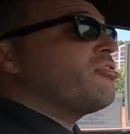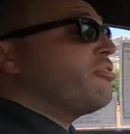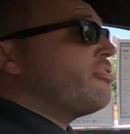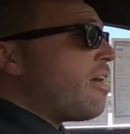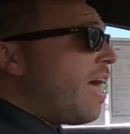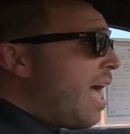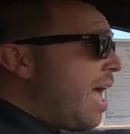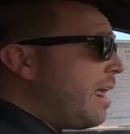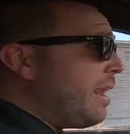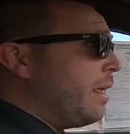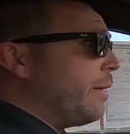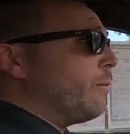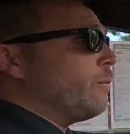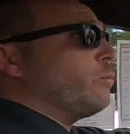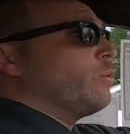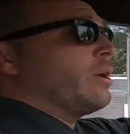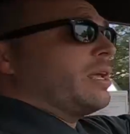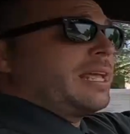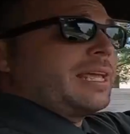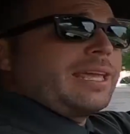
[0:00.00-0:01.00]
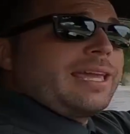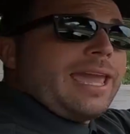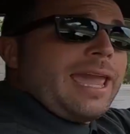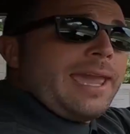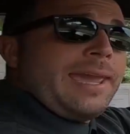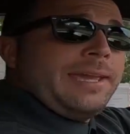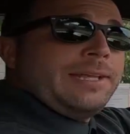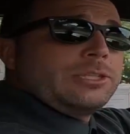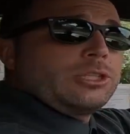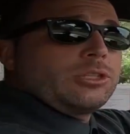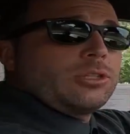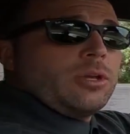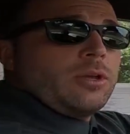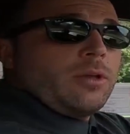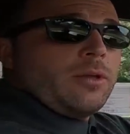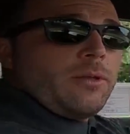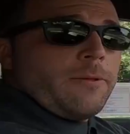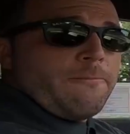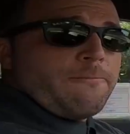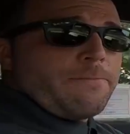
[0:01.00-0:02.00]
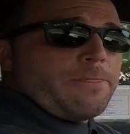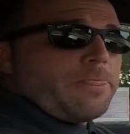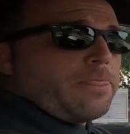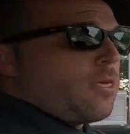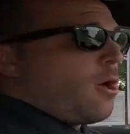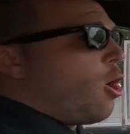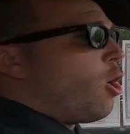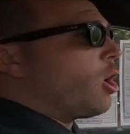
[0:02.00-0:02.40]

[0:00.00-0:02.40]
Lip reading: then it will engage the